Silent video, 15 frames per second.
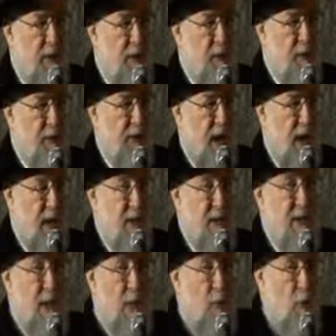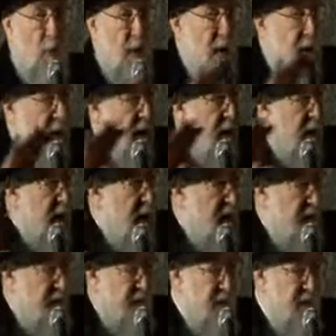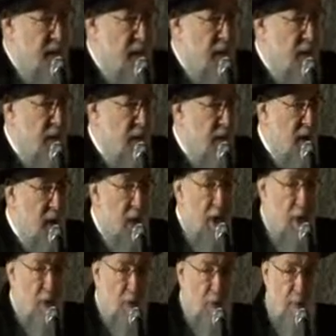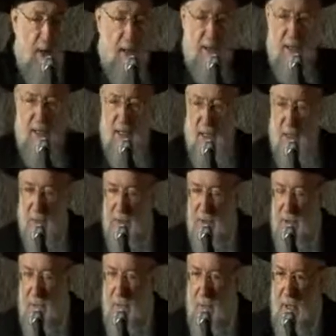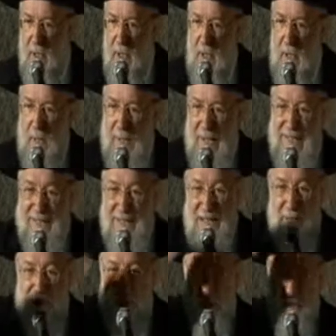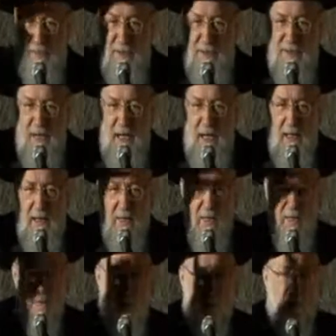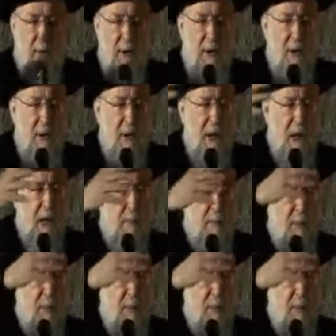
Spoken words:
to die somewhere in a field, nobody around him, but above his head, a